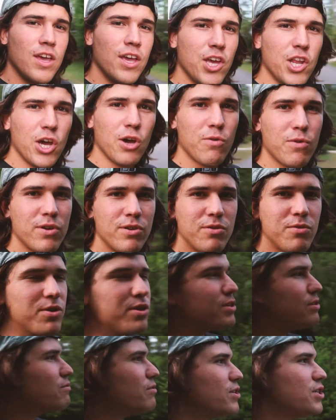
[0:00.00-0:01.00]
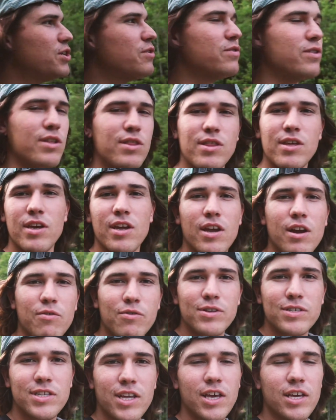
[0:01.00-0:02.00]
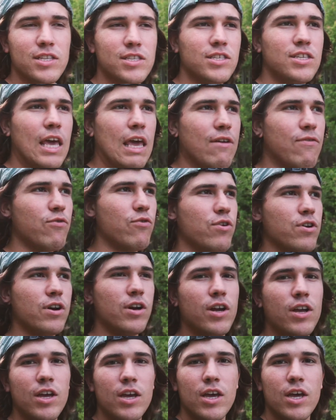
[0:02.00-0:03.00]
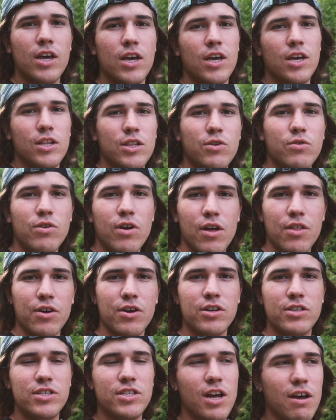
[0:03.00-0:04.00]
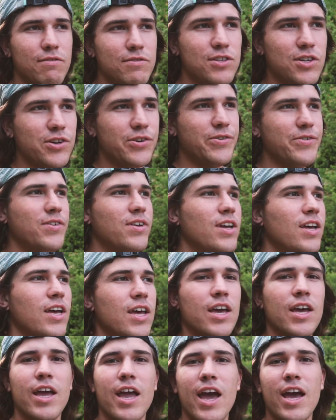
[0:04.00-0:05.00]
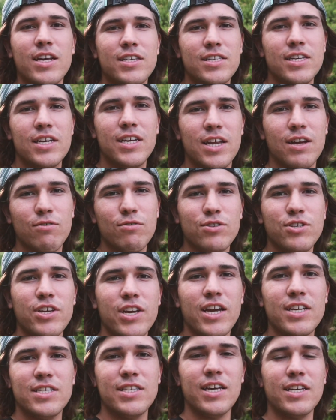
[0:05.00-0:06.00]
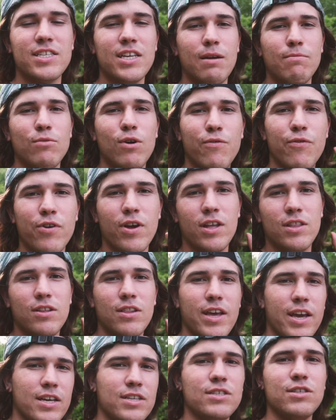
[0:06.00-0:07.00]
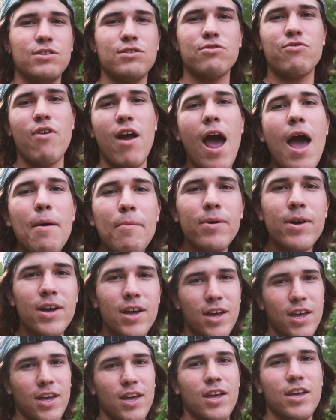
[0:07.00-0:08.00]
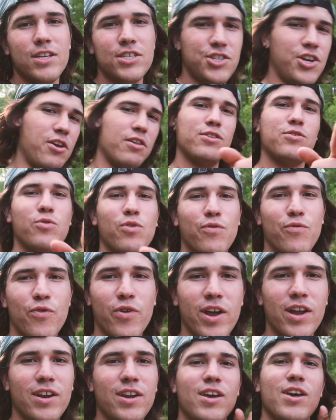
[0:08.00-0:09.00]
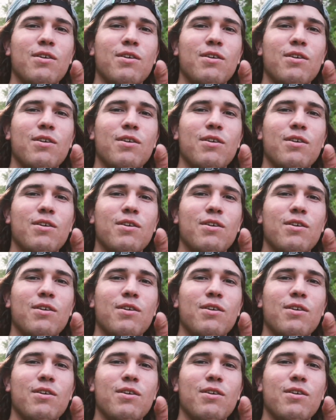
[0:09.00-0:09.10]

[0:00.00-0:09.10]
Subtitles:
You know, we're doing the thing here. We're staying safe. We're doing all the good stuff. So guys, we'll see you guys next time. Don't forget to like and subscribe, share this with a friend.